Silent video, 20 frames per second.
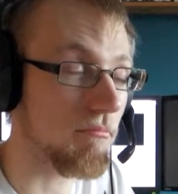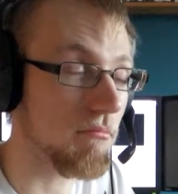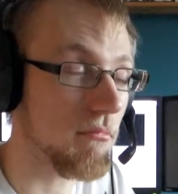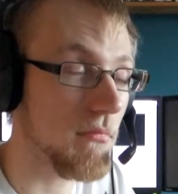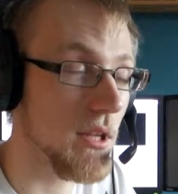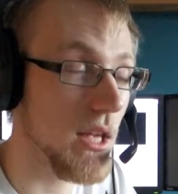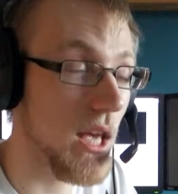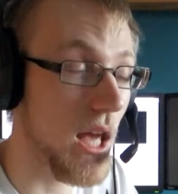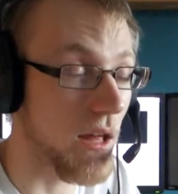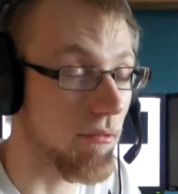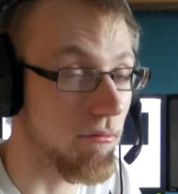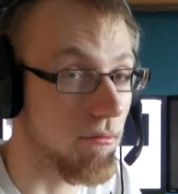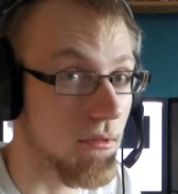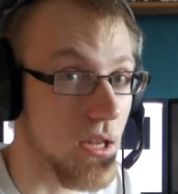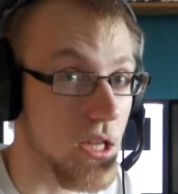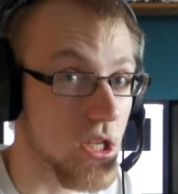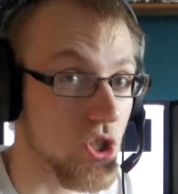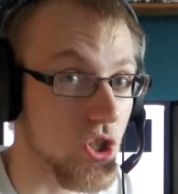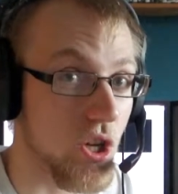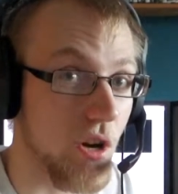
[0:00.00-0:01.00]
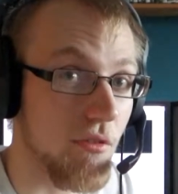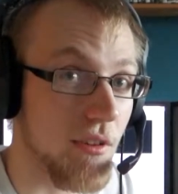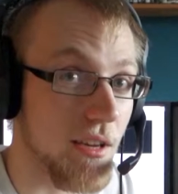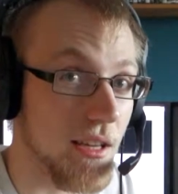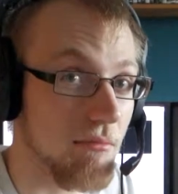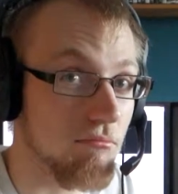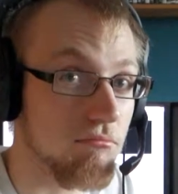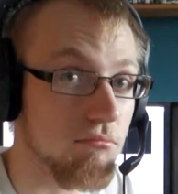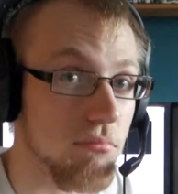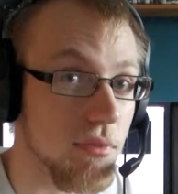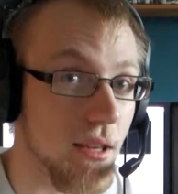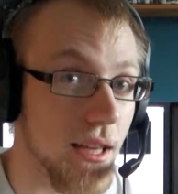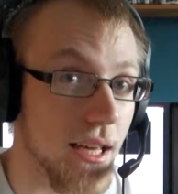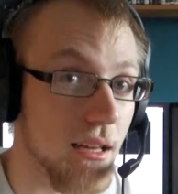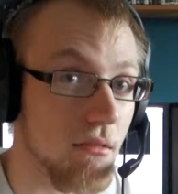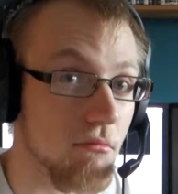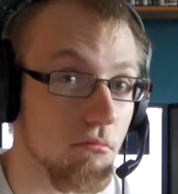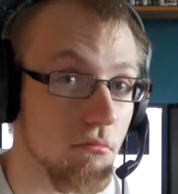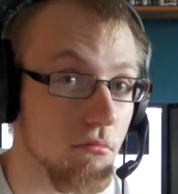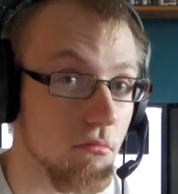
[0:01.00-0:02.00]
Yeah, that's generally that.
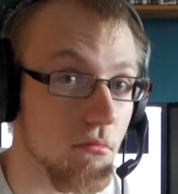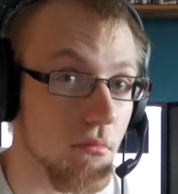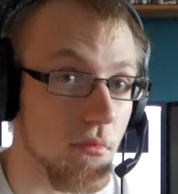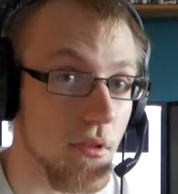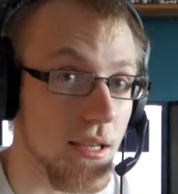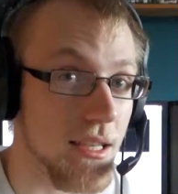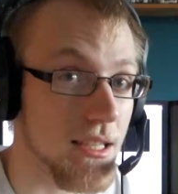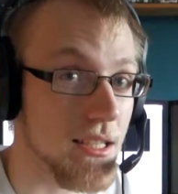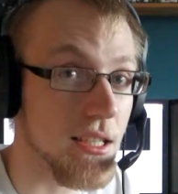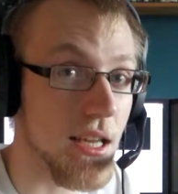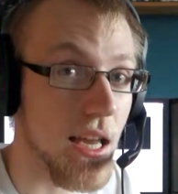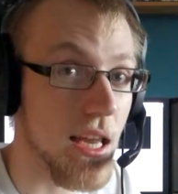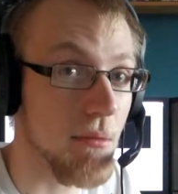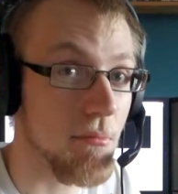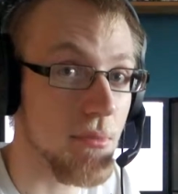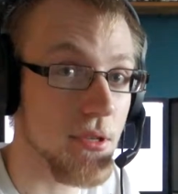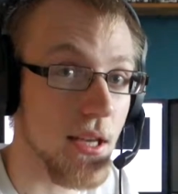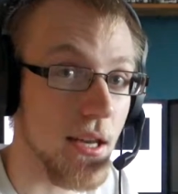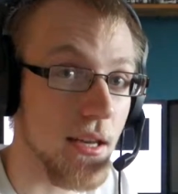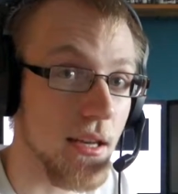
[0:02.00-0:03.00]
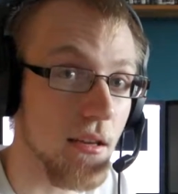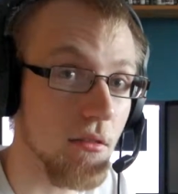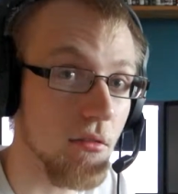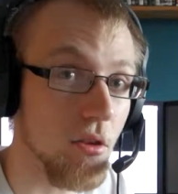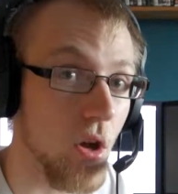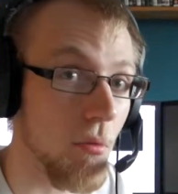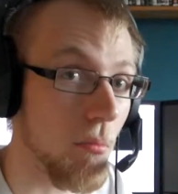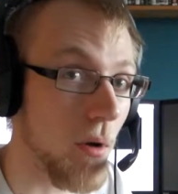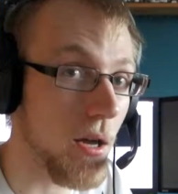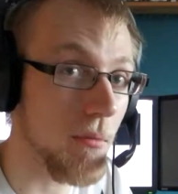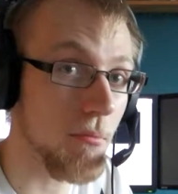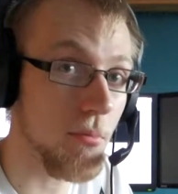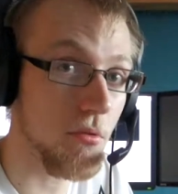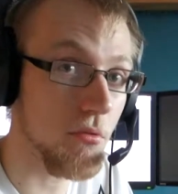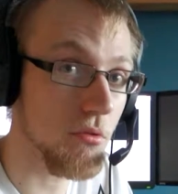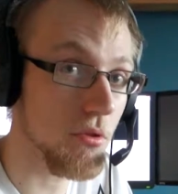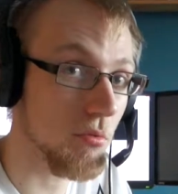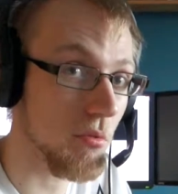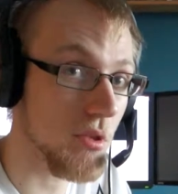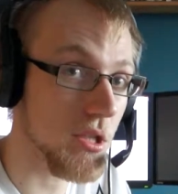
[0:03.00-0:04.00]
This is 80%, no mic
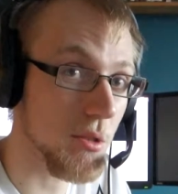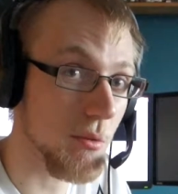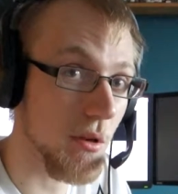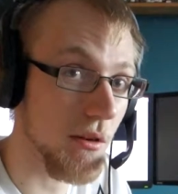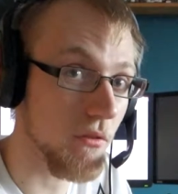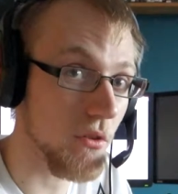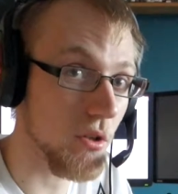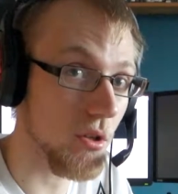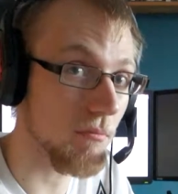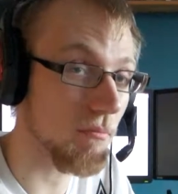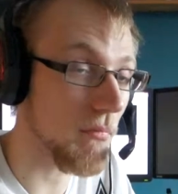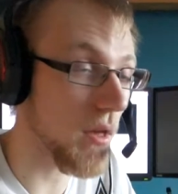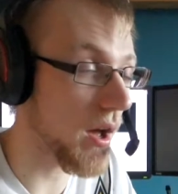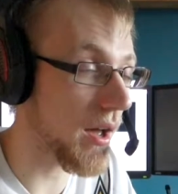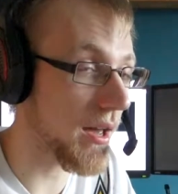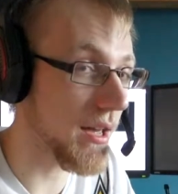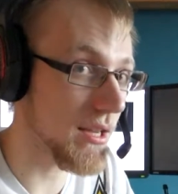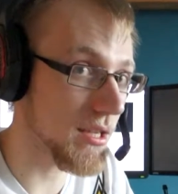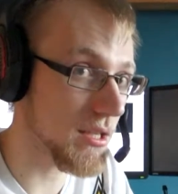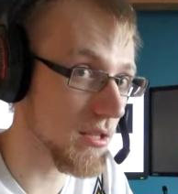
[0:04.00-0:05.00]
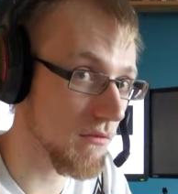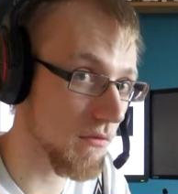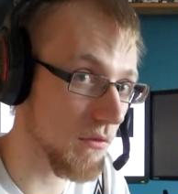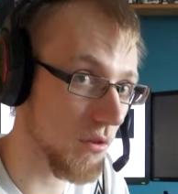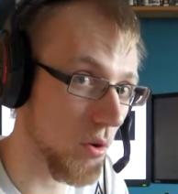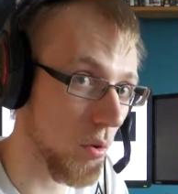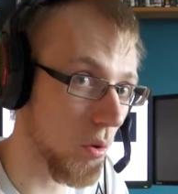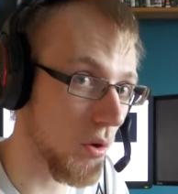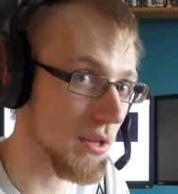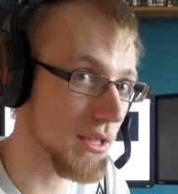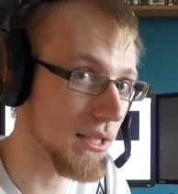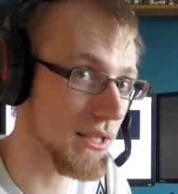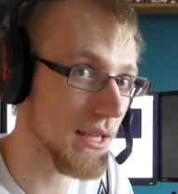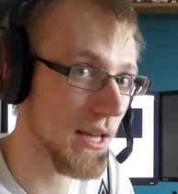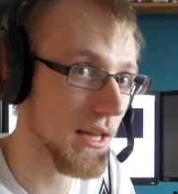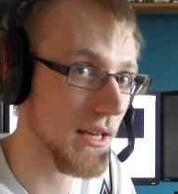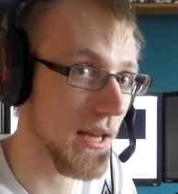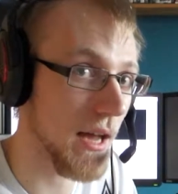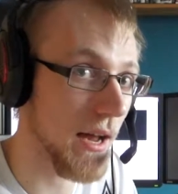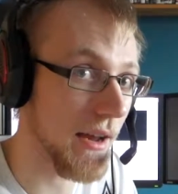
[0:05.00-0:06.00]
boost whatsoever. Highest quality setting
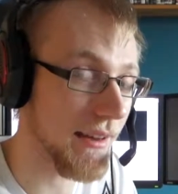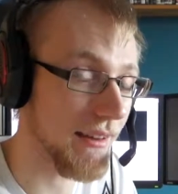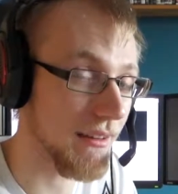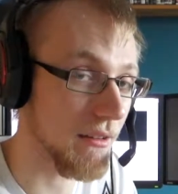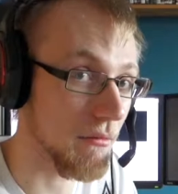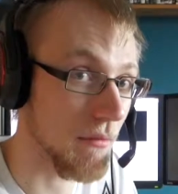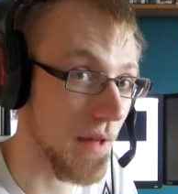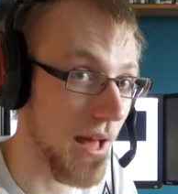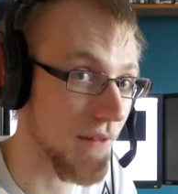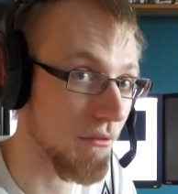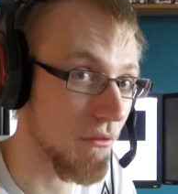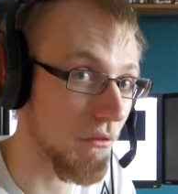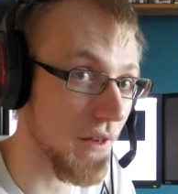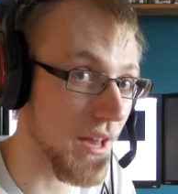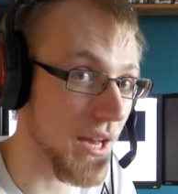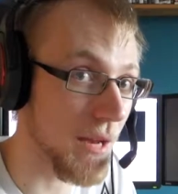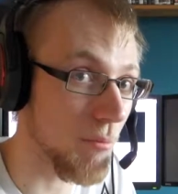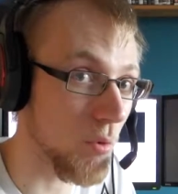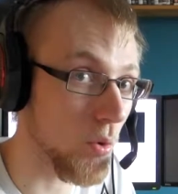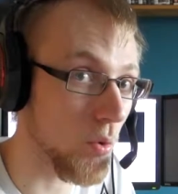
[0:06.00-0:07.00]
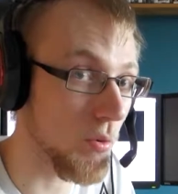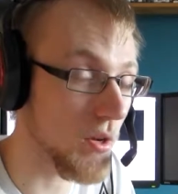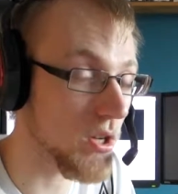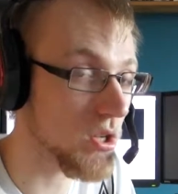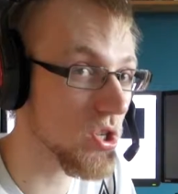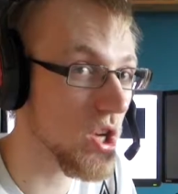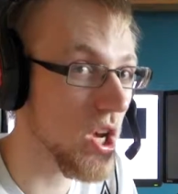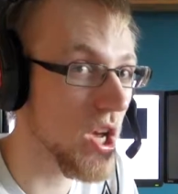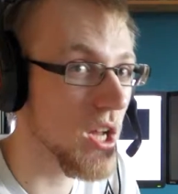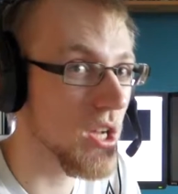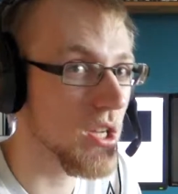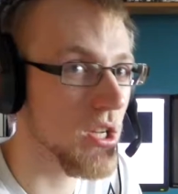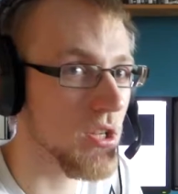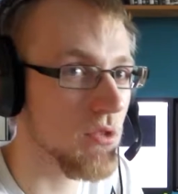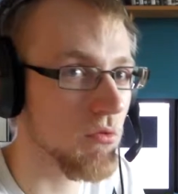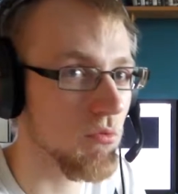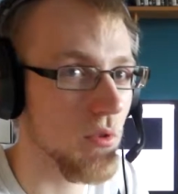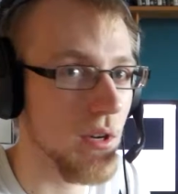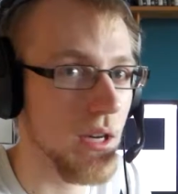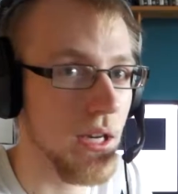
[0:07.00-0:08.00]
that I can have available, which doesn't
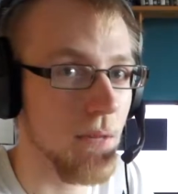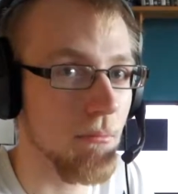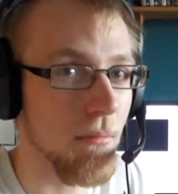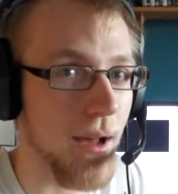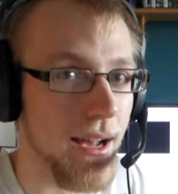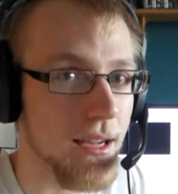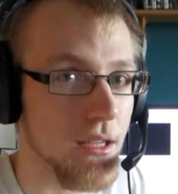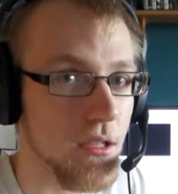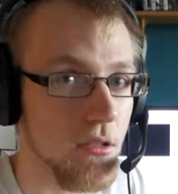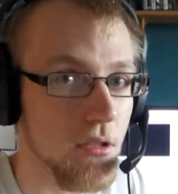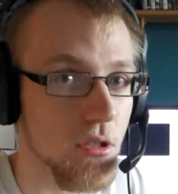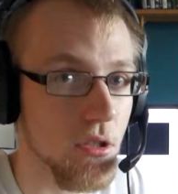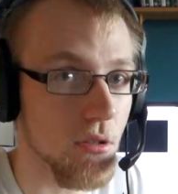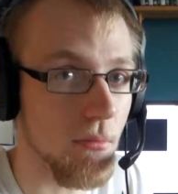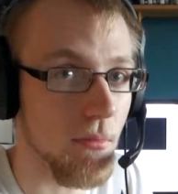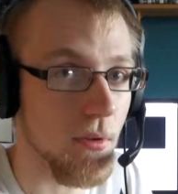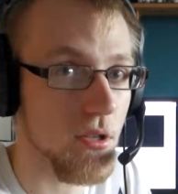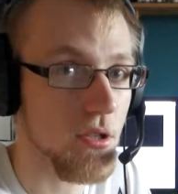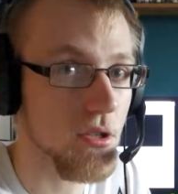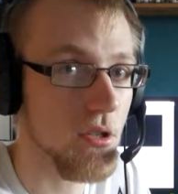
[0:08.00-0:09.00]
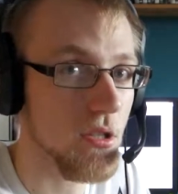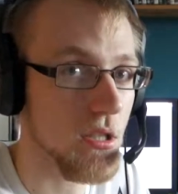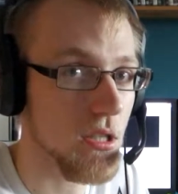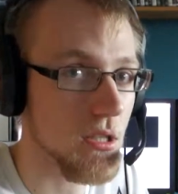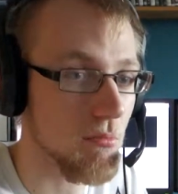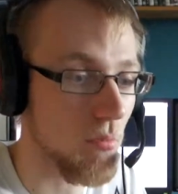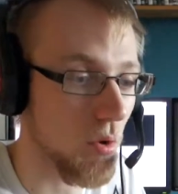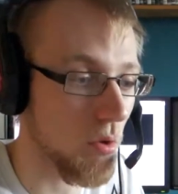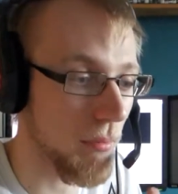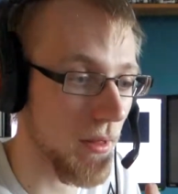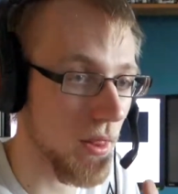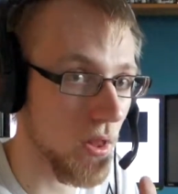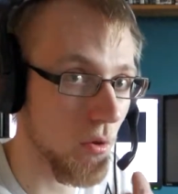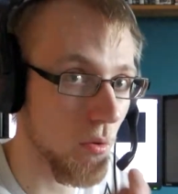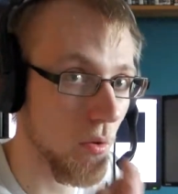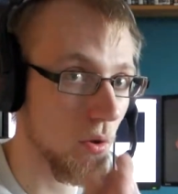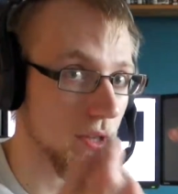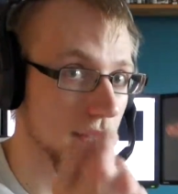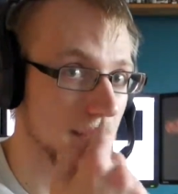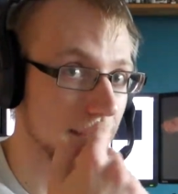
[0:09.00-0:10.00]
really matter too much because it's more about the
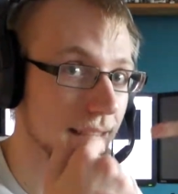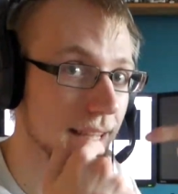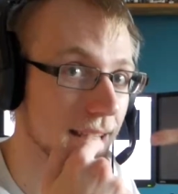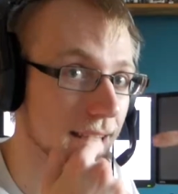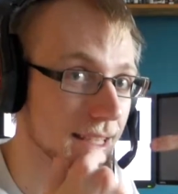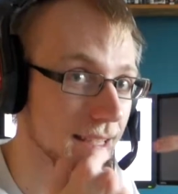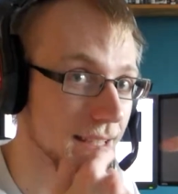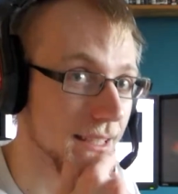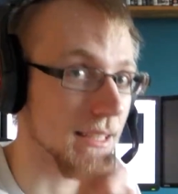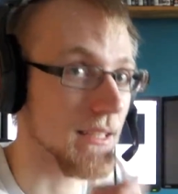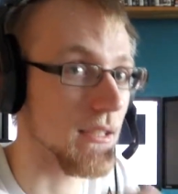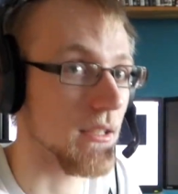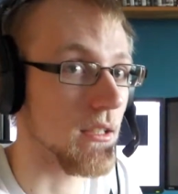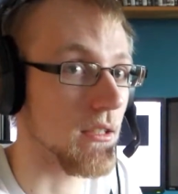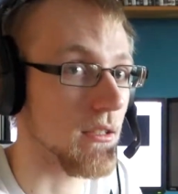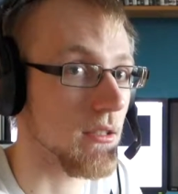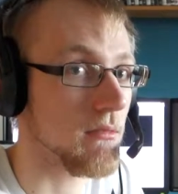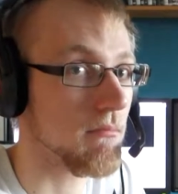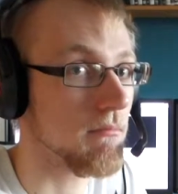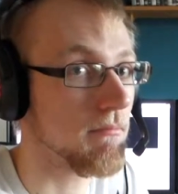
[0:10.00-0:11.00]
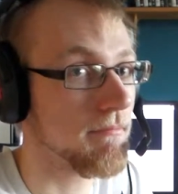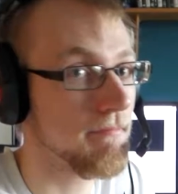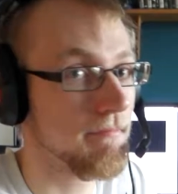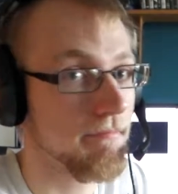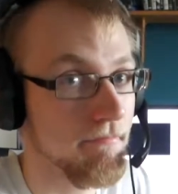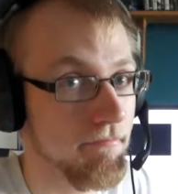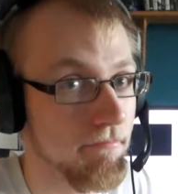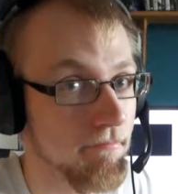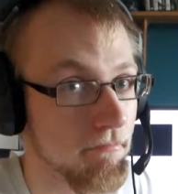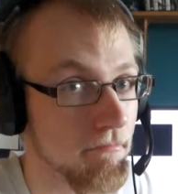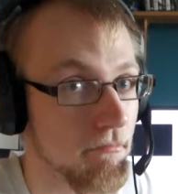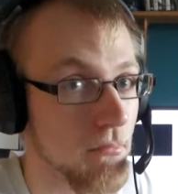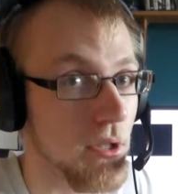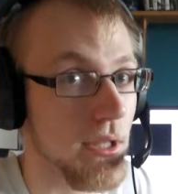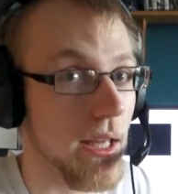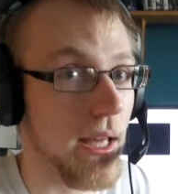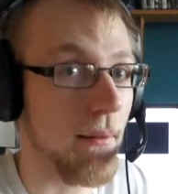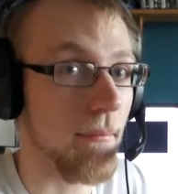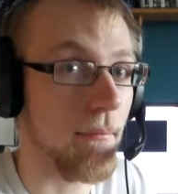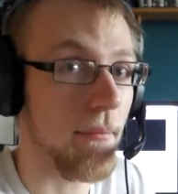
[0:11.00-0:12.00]
quality this thing does. But
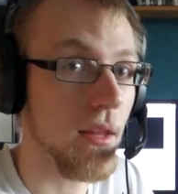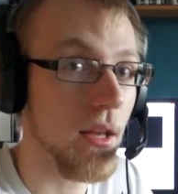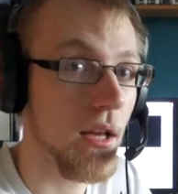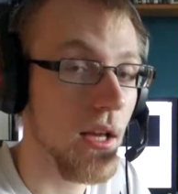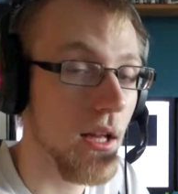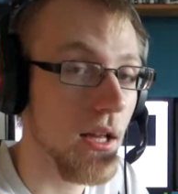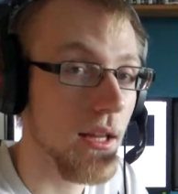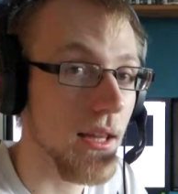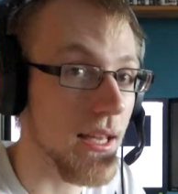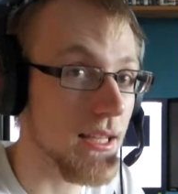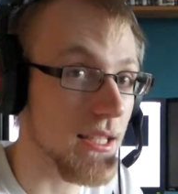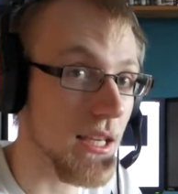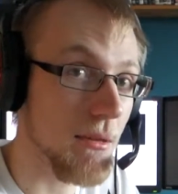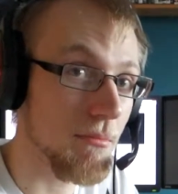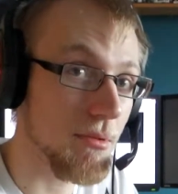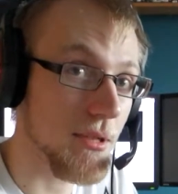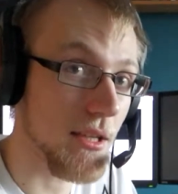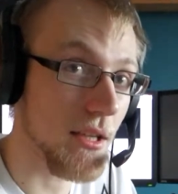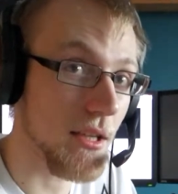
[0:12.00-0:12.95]
yeah, that's 80%,